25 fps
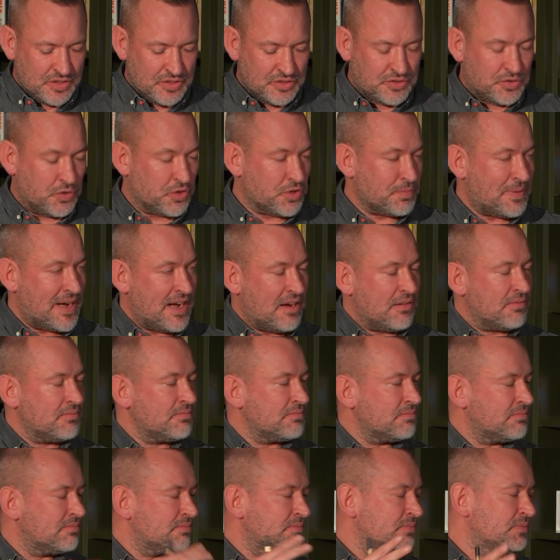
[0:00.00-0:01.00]
you talk about
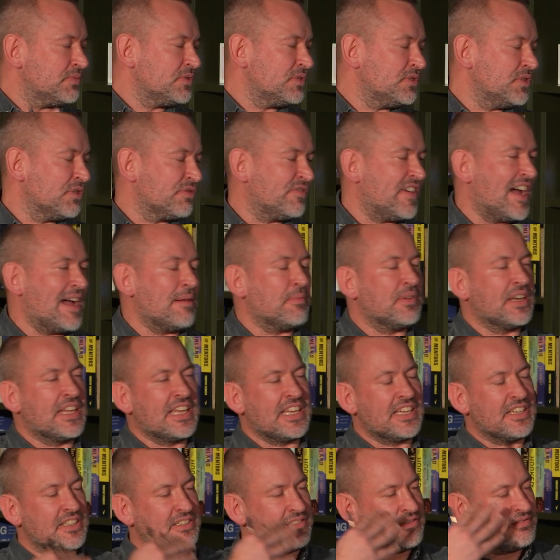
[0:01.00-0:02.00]
your
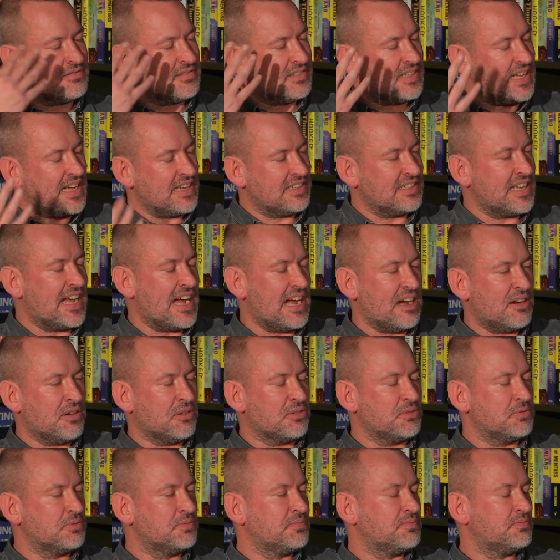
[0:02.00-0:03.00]
family and
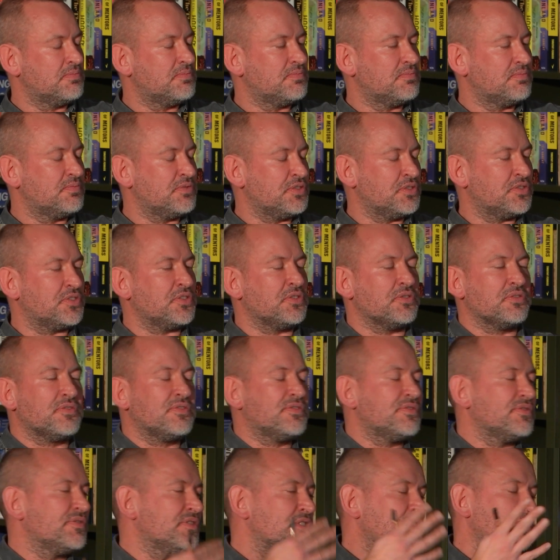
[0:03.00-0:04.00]
how... You sort
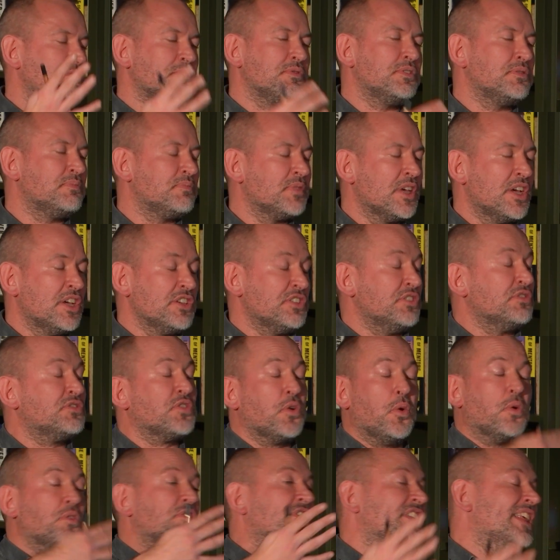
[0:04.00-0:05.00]
of you
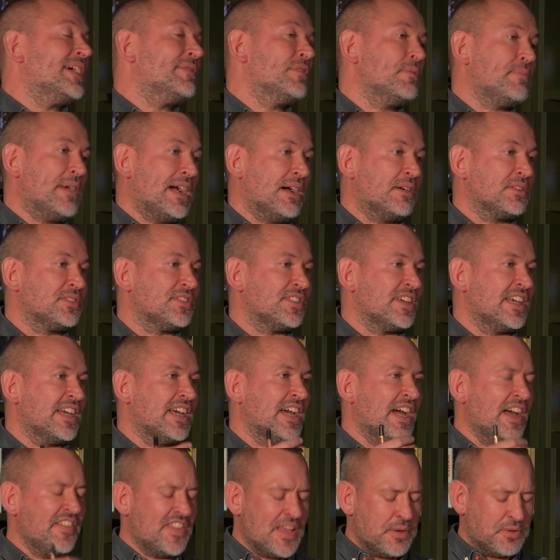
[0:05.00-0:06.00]
talk to them about
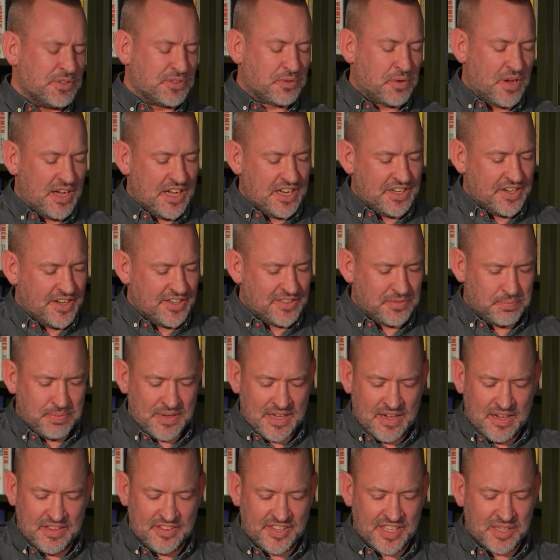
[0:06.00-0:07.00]
it, and there was quite a nice
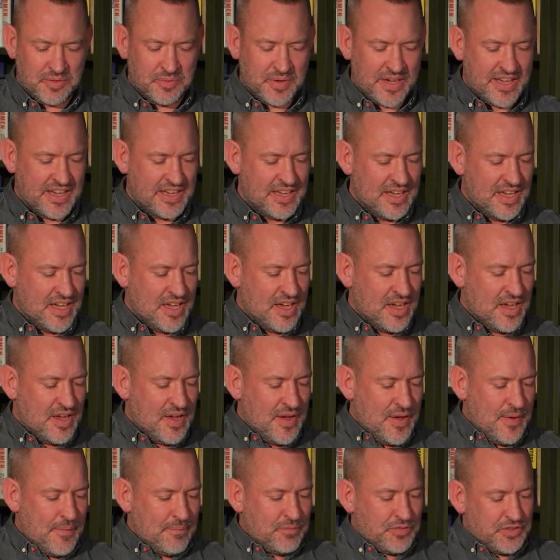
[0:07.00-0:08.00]
bit, I think, where
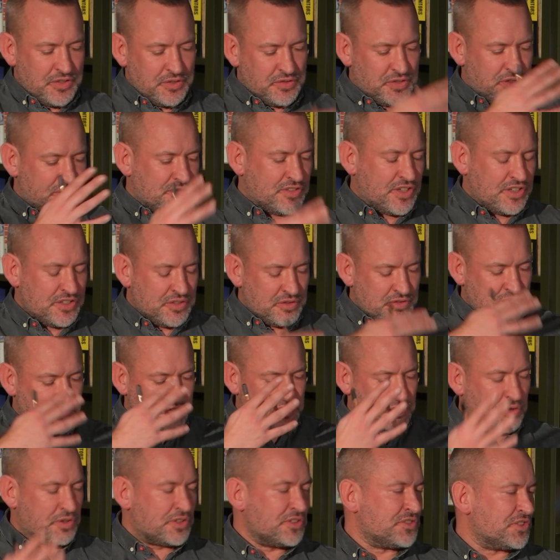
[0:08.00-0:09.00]
you sort of
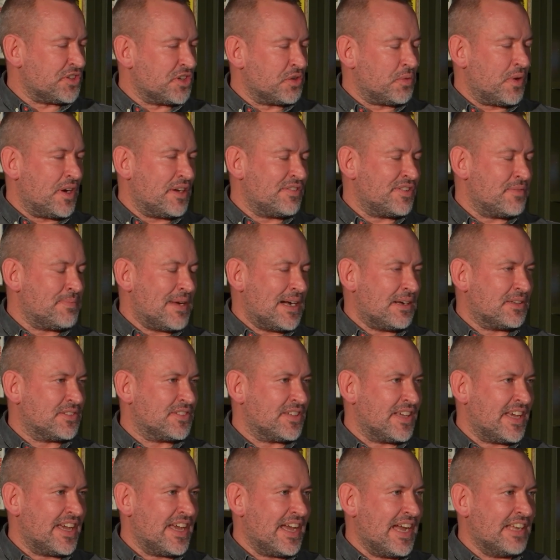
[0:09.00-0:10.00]
you're talking to your wife
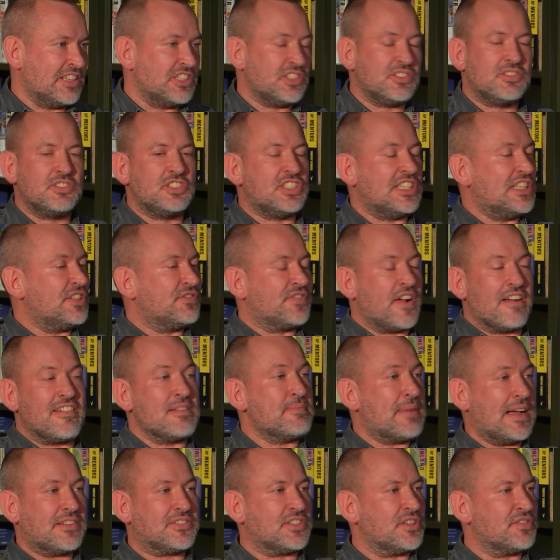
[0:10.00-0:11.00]
about it, and she's
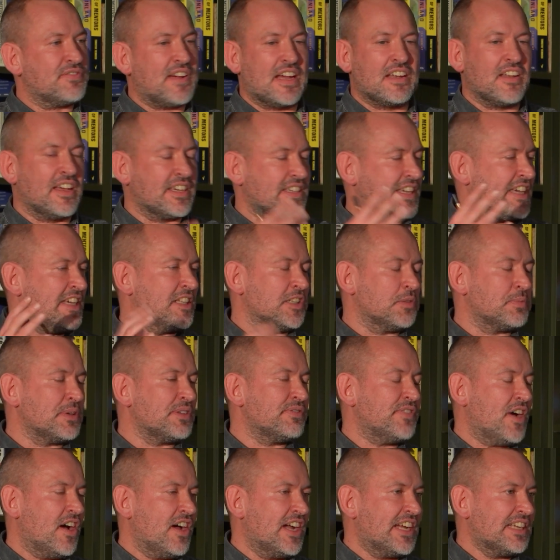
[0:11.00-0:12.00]
very matter of fact, like, it'll
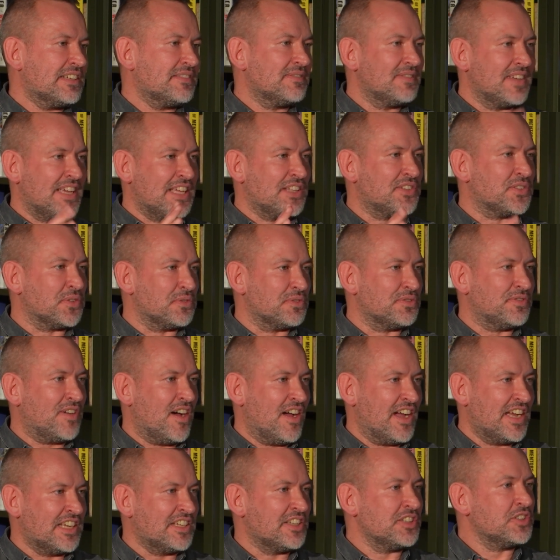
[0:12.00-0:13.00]
be fine, it's all
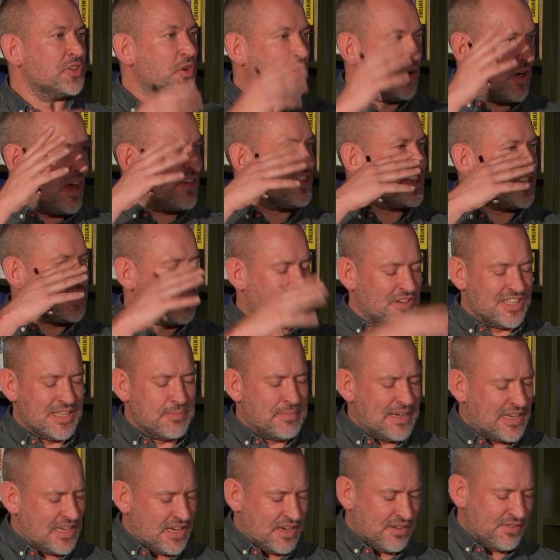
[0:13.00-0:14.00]
fine, and you're, I think you're in
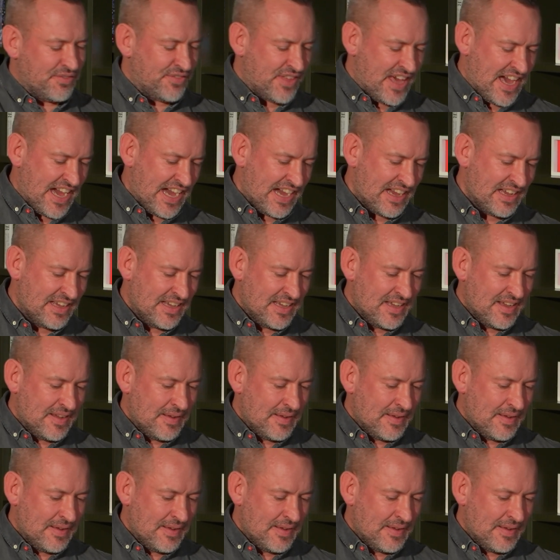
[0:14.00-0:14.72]
the middle of that,